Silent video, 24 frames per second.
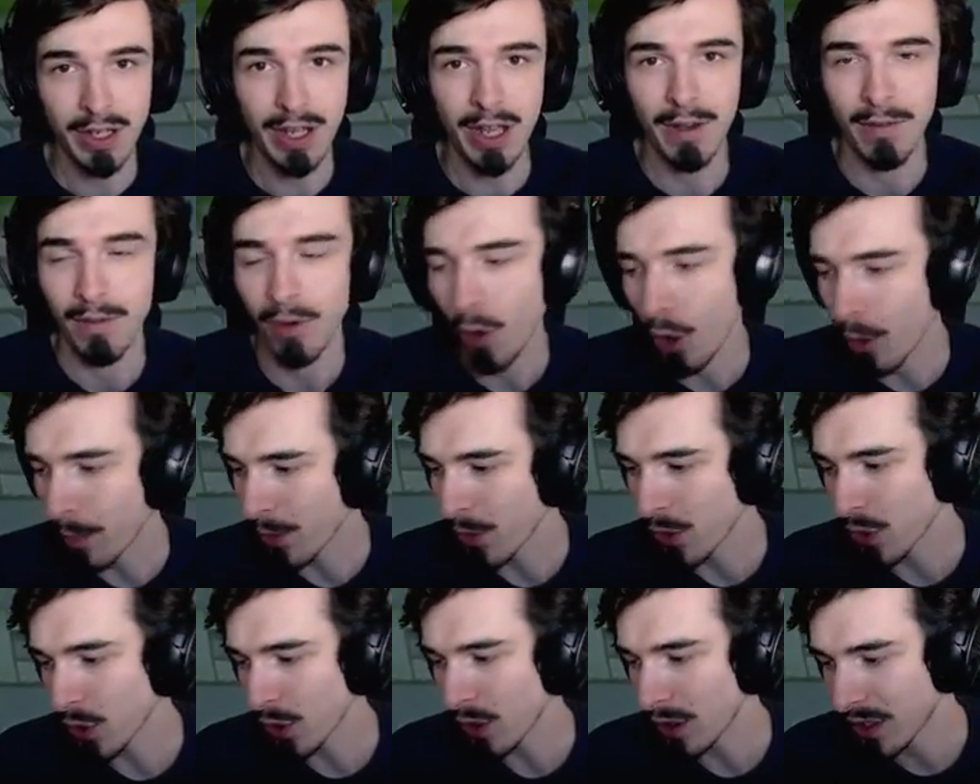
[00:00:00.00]
yeah, hope you
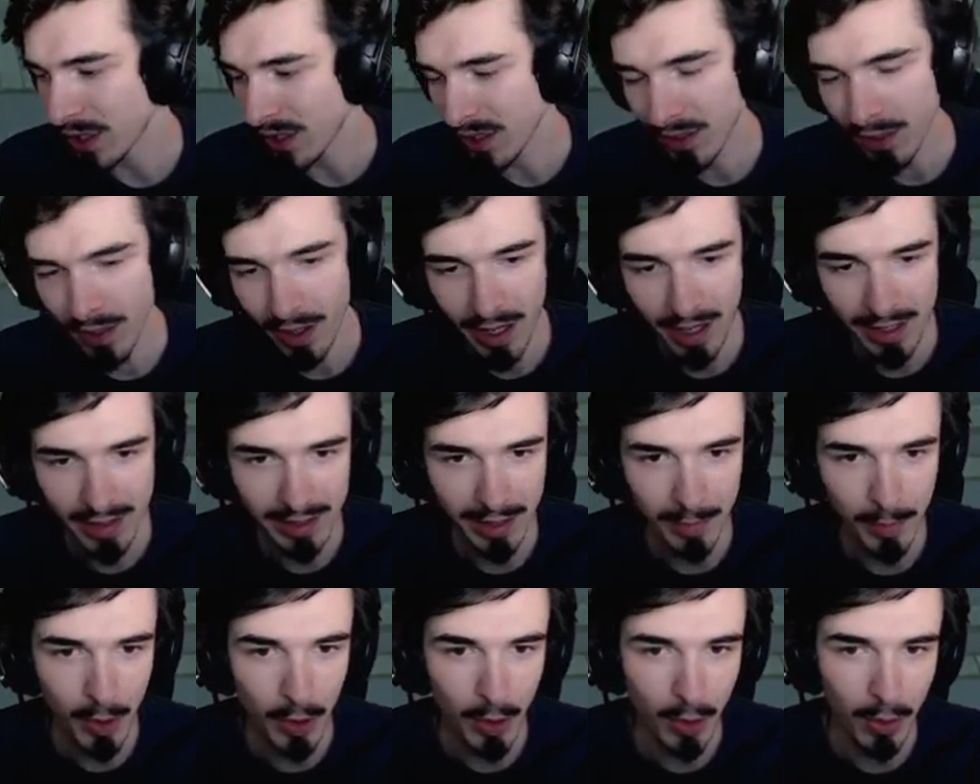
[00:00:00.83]
enjoyed this, guys.
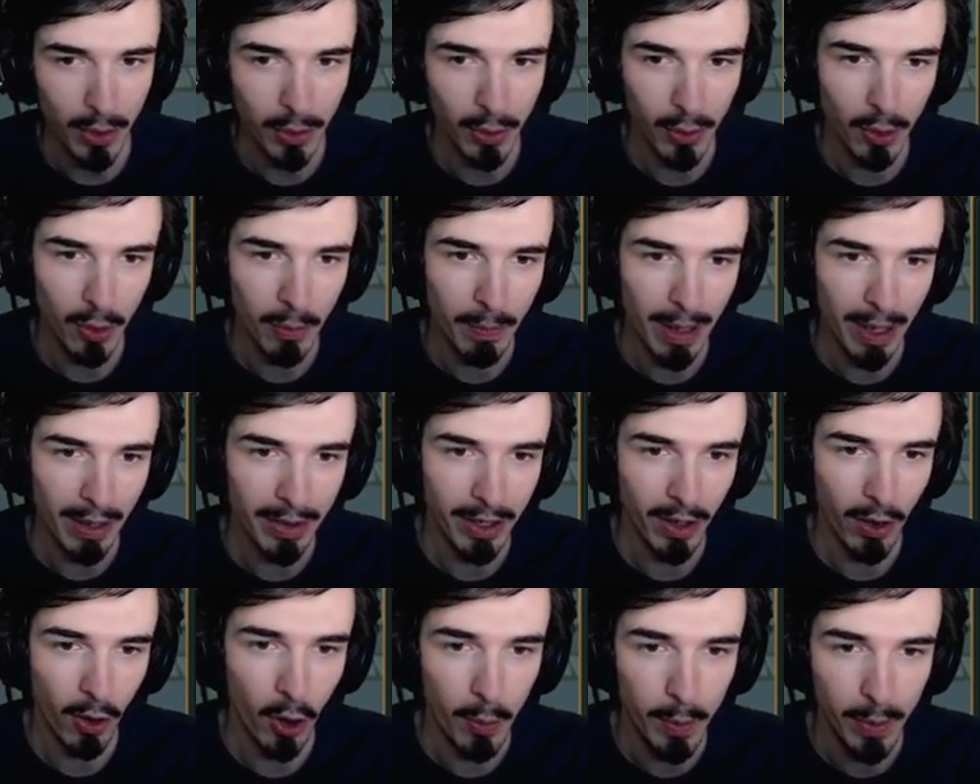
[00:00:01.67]
Let me know what you thought about
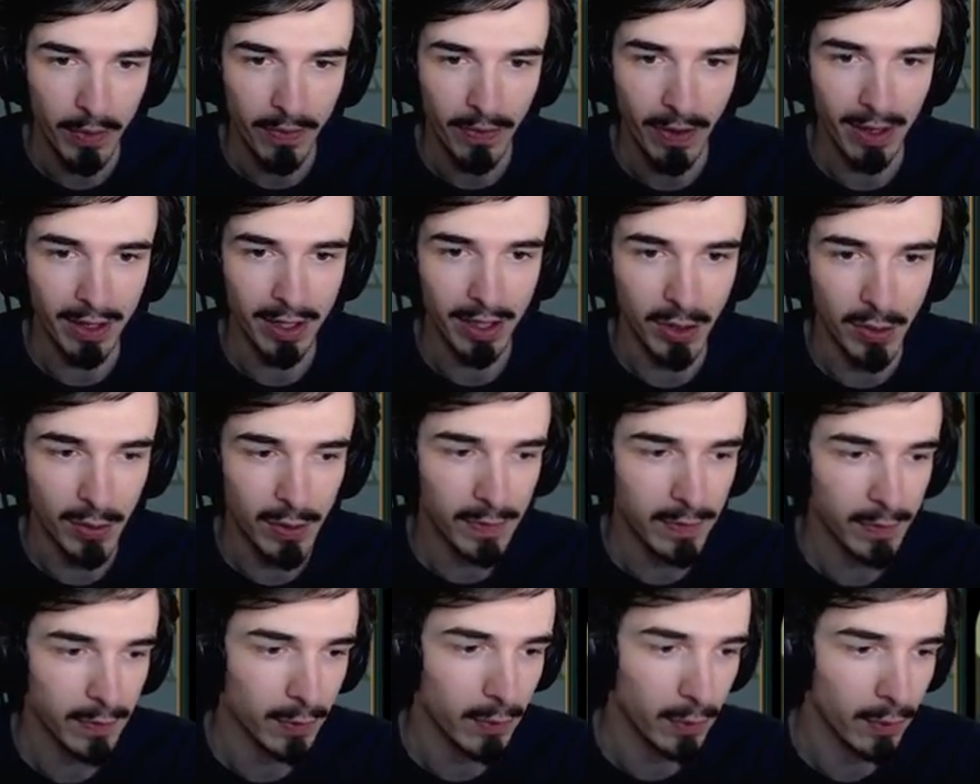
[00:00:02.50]
it. Hope you found it
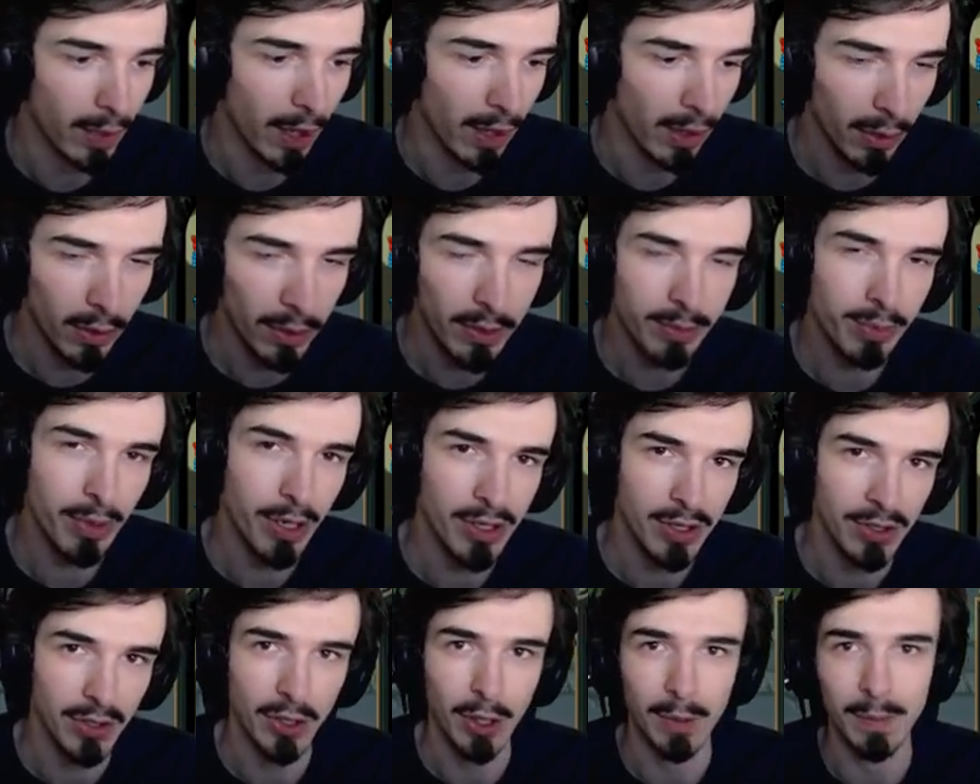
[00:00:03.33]
useful. A lot of
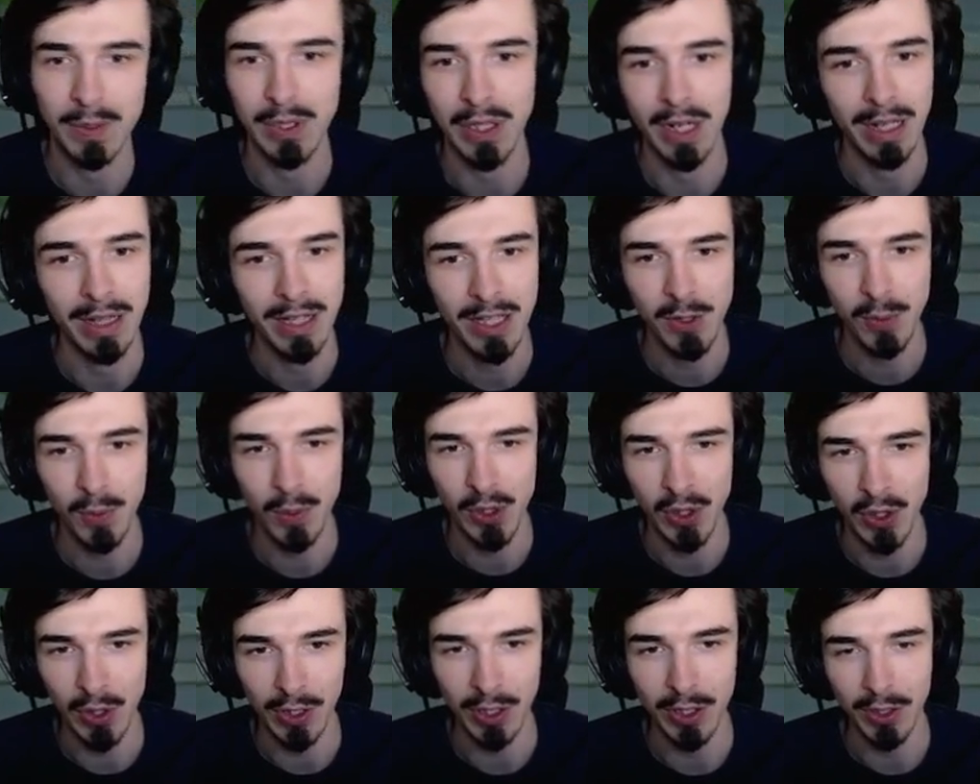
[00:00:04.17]
pressure topside. That's what
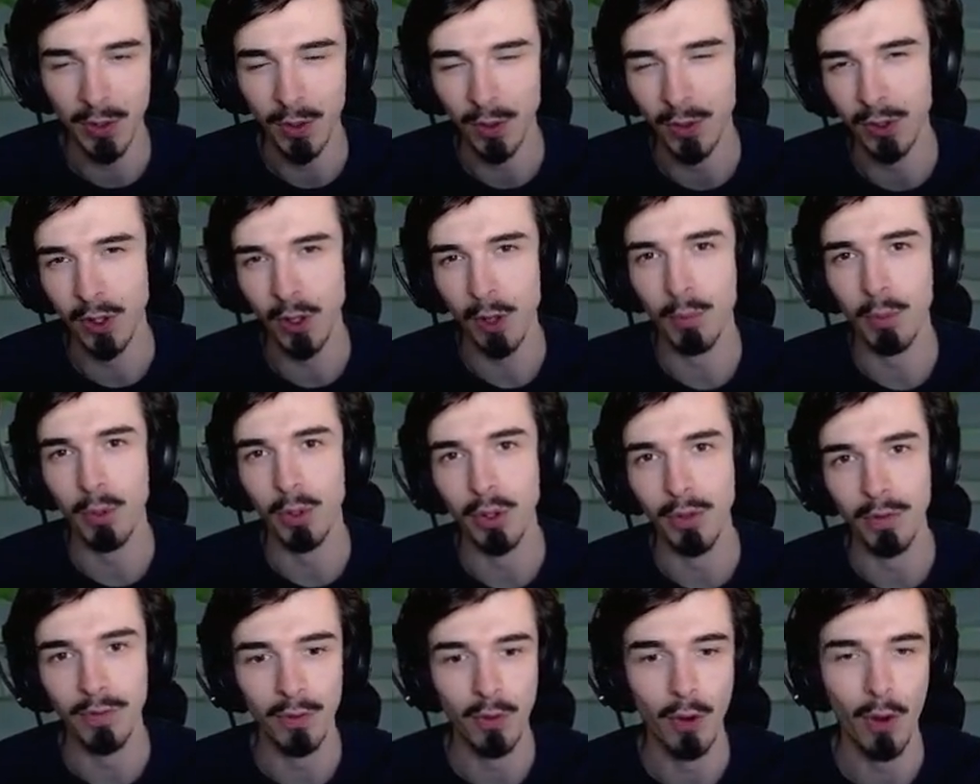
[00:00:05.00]
you gotta do. And don't put
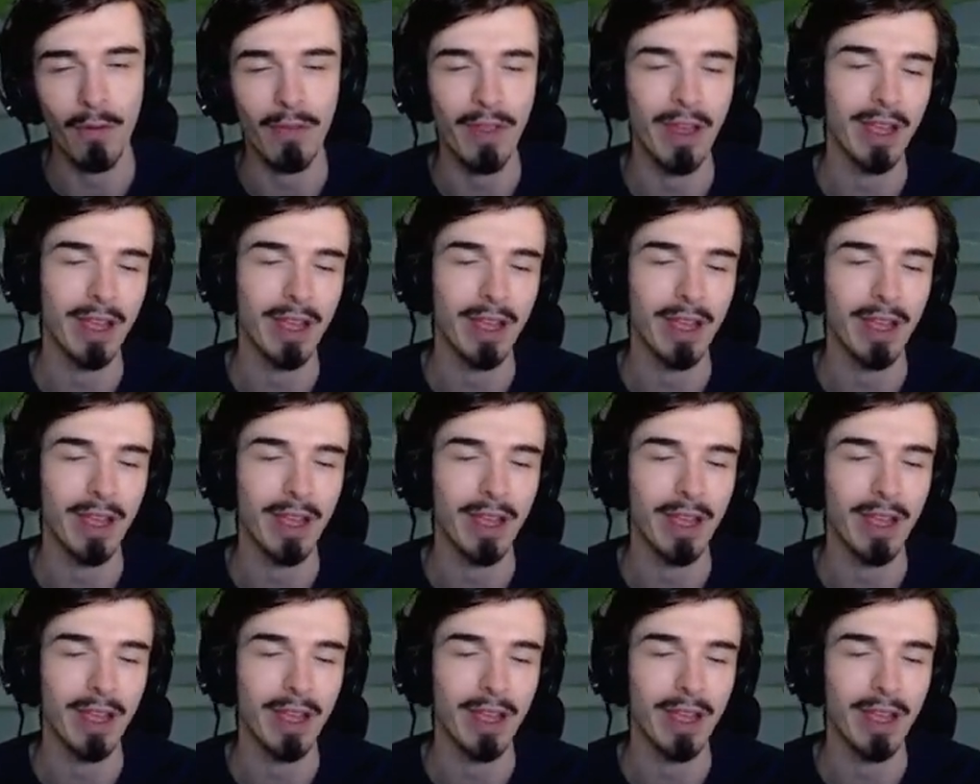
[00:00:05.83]
your foot off